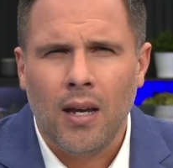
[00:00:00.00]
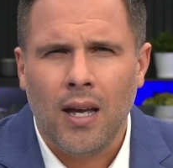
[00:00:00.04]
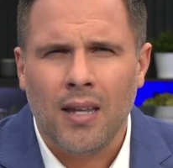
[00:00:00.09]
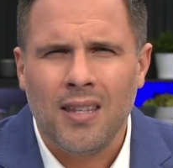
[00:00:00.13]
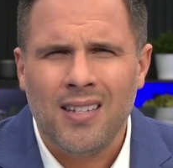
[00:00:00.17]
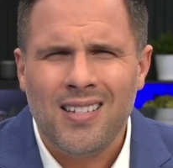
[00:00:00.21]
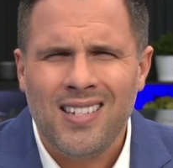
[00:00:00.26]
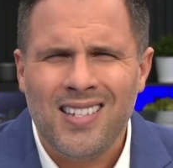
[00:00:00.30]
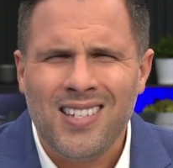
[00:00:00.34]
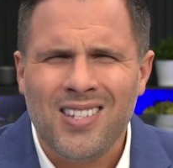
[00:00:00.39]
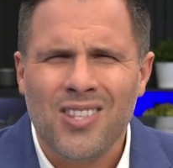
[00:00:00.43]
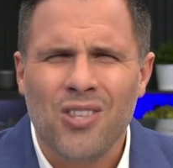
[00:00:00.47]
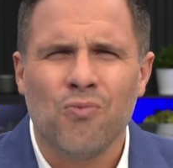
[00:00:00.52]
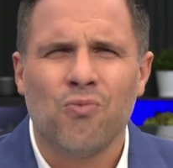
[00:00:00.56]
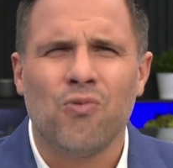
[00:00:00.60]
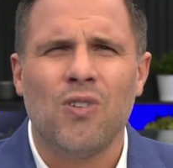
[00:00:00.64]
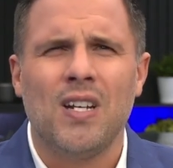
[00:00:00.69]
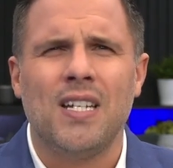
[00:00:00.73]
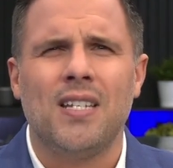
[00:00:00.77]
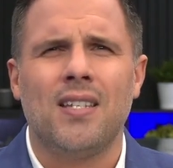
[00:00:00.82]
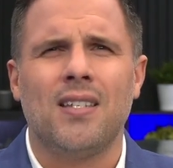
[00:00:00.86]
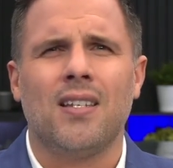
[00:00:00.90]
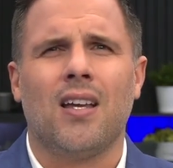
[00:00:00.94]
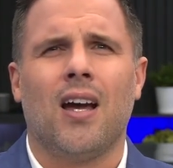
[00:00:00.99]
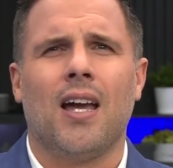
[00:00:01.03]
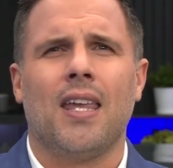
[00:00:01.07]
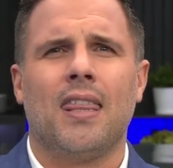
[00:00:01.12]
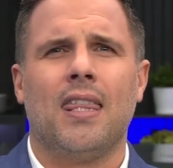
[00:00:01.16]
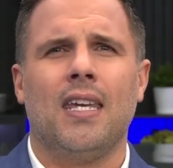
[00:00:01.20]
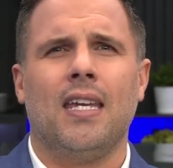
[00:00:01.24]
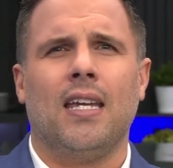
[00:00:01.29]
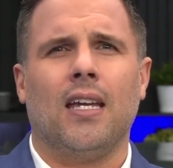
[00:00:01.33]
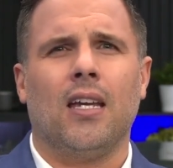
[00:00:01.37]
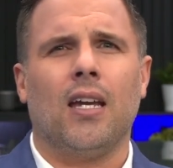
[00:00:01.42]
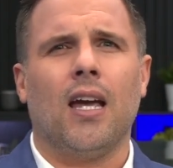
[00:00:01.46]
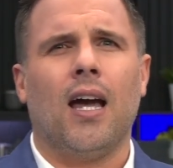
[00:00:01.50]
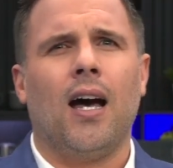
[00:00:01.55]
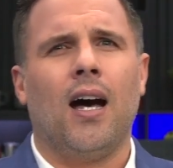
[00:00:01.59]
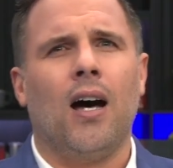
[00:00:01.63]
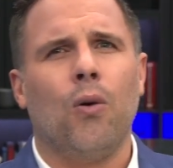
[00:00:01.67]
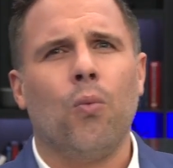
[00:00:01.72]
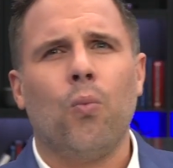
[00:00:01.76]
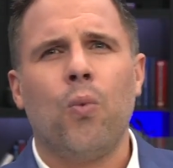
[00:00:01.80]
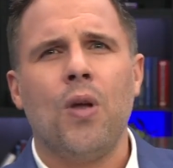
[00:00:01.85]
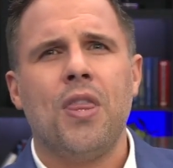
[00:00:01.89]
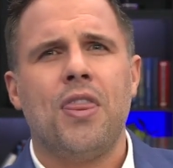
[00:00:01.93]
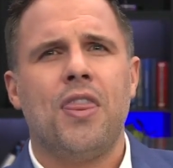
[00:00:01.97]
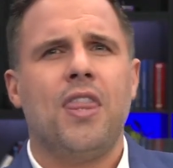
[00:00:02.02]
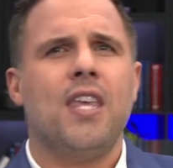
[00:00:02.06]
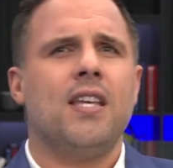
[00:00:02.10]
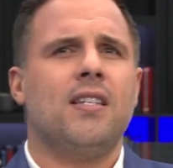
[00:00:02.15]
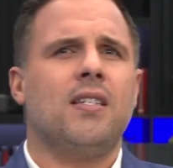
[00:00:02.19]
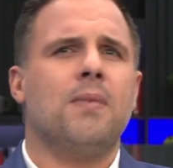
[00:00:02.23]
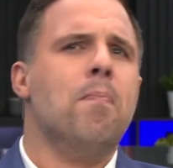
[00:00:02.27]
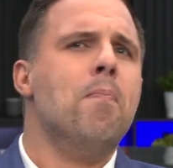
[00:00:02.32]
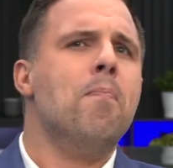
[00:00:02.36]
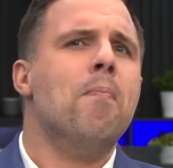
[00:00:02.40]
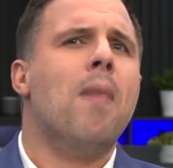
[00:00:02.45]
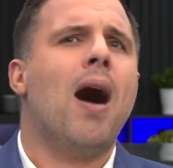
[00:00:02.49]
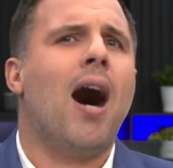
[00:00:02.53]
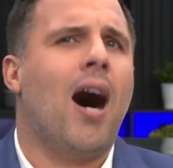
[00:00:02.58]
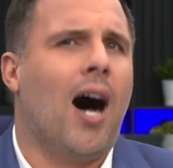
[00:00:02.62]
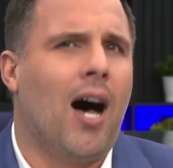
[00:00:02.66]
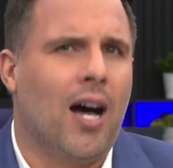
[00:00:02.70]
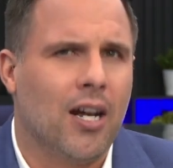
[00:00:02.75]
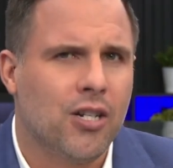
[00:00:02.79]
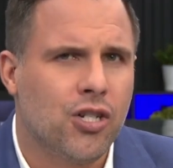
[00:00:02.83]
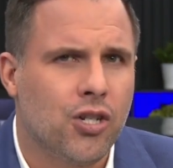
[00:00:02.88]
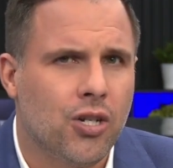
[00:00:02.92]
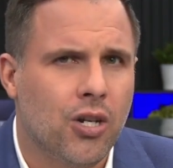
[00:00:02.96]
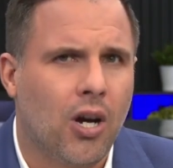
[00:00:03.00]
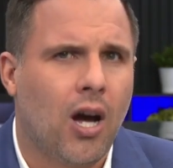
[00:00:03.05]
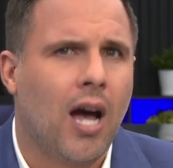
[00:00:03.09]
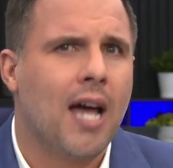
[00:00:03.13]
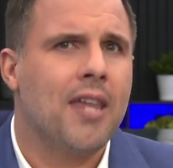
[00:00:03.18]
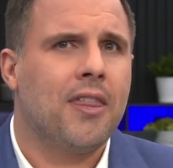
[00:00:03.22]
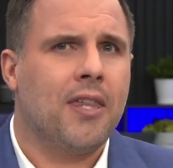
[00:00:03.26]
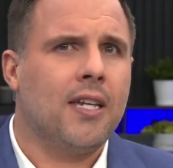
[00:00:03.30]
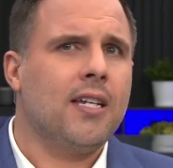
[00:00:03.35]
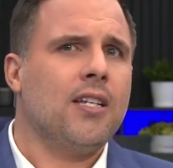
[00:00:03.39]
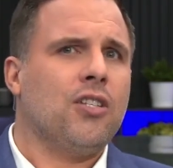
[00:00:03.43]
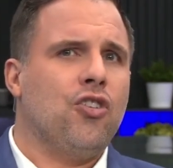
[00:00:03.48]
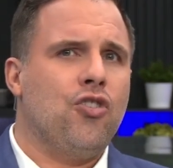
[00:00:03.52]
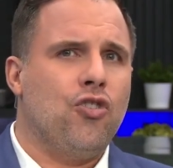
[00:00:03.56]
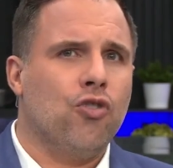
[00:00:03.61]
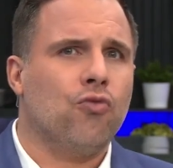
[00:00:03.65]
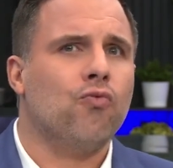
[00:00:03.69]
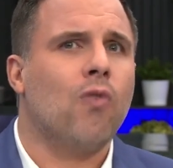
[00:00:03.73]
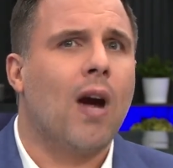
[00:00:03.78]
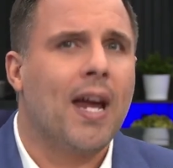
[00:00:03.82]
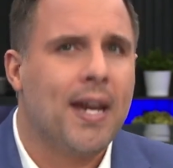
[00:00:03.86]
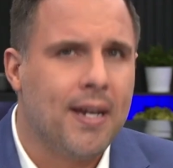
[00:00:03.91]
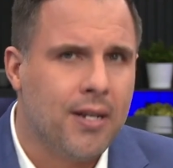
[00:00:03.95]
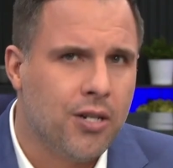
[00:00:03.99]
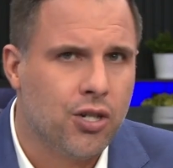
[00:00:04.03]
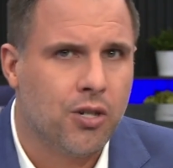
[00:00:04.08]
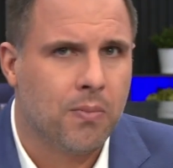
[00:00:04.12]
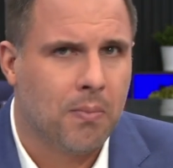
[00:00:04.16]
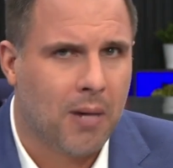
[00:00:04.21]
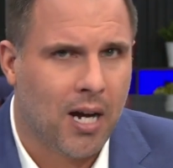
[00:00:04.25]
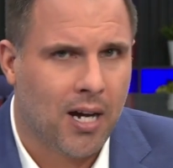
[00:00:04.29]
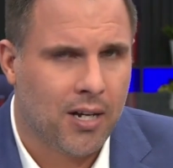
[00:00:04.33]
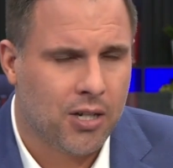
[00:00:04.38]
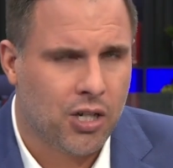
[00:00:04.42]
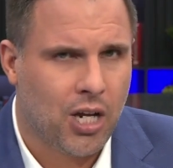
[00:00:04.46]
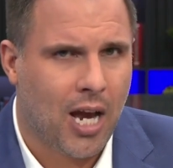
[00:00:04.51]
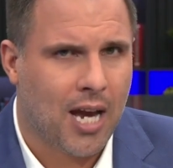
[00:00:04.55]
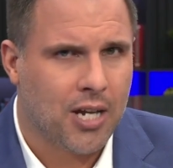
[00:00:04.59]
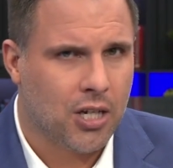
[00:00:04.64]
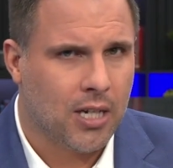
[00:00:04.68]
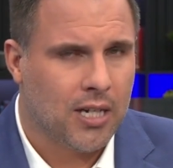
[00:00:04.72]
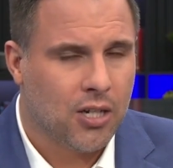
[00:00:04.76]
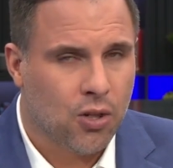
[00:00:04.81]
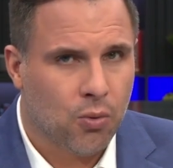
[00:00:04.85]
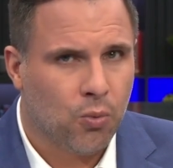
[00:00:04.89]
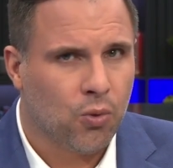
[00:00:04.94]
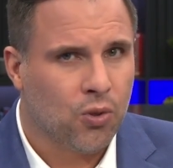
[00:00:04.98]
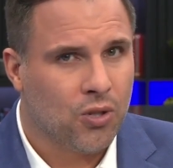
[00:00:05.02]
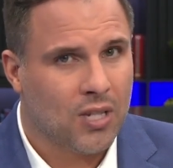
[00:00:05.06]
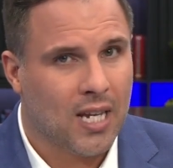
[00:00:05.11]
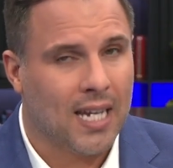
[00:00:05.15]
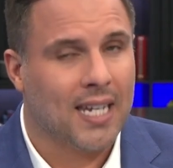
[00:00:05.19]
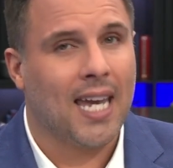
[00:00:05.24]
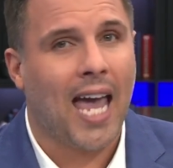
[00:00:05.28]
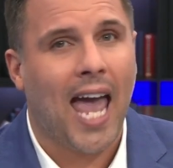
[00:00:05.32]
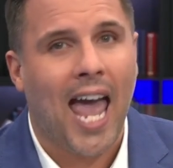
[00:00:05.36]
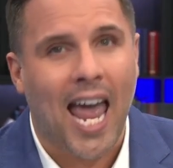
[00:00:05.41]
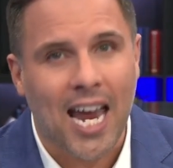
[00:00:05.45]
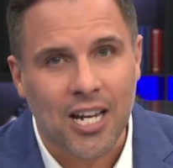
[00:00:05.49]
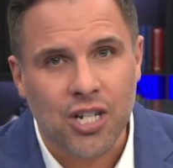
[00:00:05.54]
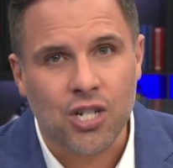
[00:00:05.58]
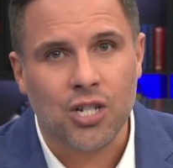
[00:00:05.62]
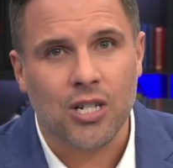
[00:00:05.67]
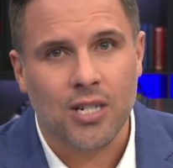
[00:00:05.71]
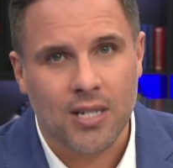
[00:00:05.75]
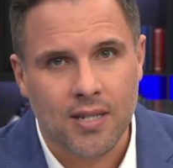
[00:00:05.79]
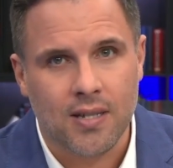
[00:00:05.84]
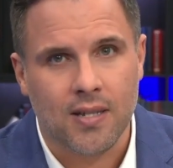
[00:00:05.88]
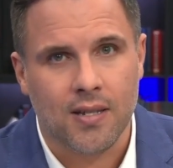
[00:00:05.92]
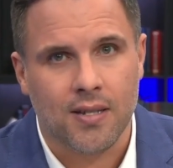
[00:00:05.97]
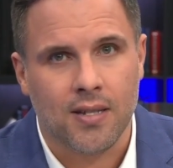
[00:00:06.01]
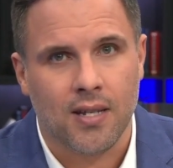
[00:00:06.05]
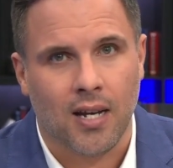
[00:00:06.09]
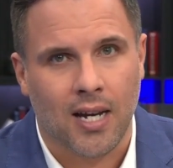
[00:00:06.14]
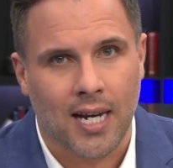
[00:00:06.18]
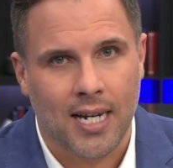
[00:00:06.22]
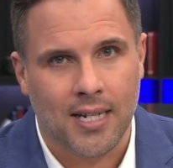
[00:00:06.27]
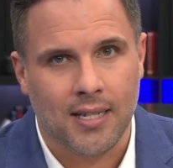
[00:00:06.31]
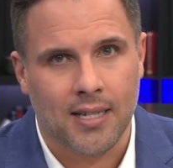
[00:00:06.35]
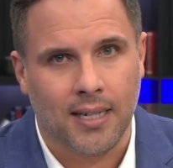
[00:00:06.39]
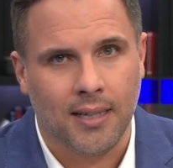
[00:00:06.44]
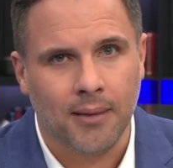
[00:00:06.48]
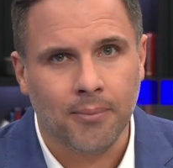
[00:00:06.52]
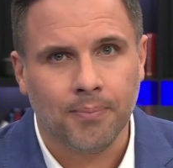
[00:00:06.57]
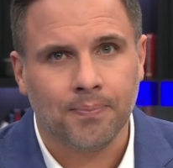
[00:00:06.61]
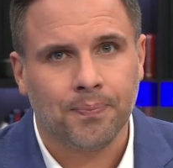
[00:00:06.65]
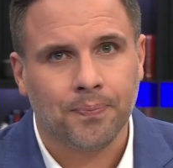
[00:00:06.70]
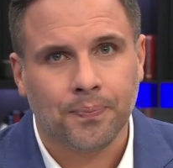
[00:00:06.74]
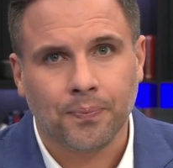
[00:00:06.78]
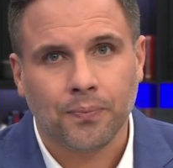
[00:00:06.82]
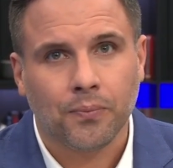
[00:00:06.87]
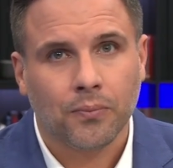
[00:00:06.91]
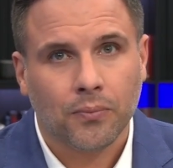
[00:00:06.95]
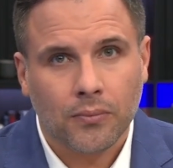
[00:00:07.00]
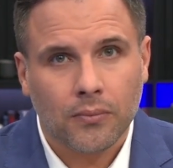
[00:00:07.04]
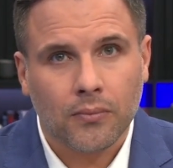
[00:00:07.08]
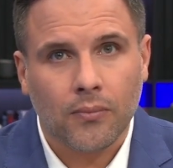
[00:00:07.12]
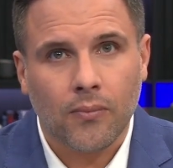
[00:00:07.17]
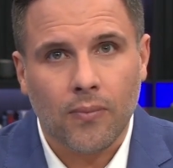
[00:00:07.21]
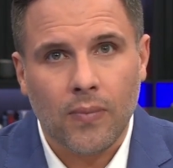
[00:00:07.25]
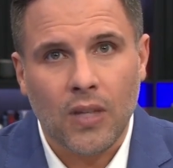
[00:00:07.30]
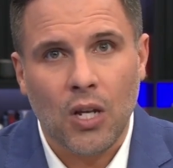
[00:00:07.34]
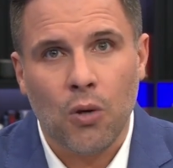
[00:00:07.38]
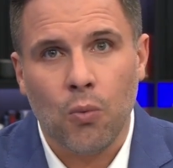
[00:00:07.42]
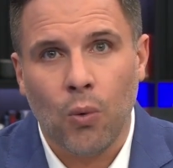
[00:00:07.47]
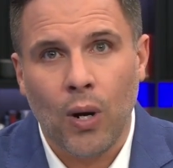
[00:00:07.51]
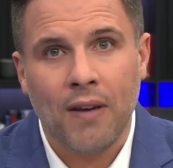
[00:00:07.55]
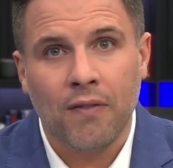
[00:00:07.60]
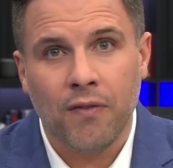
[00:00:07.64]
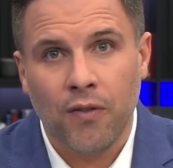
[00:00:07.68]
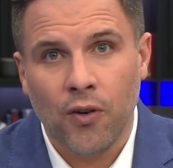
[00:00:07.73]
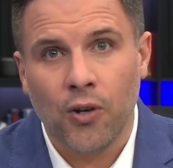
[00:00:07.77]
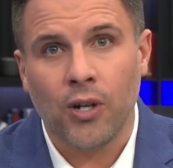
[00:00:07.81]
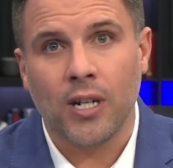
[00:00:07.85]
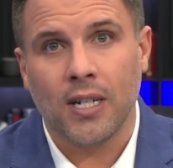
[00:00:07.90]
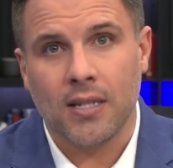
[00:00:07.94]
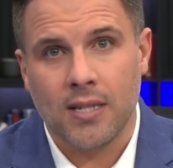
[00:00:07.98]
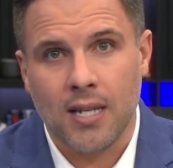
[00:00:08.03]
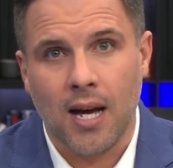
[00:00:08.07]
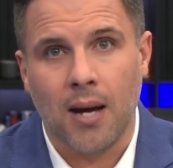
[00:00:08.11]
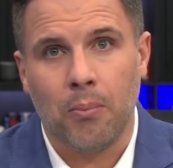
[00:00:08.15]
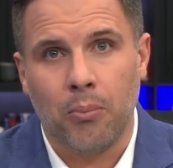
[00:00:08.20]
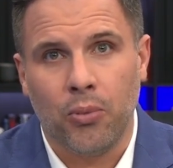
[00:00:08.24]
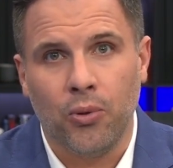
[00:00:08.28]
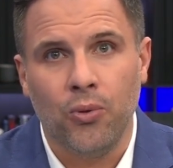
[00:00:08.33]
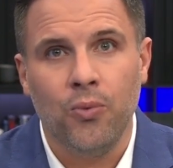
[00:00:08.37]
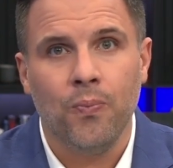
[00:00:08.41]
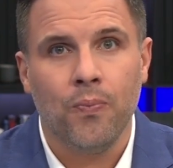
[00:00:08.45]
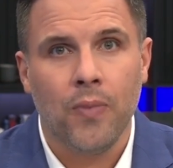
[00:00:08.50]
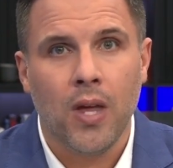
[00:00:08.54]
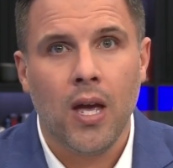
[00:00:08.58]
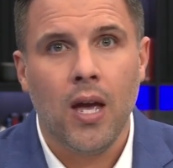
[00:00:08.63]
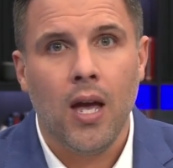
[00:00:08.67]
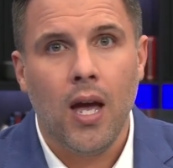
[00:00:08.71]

And this is the risk, I think, with this march. I think it's a deranged march, actually, towards a cashless society where, for example,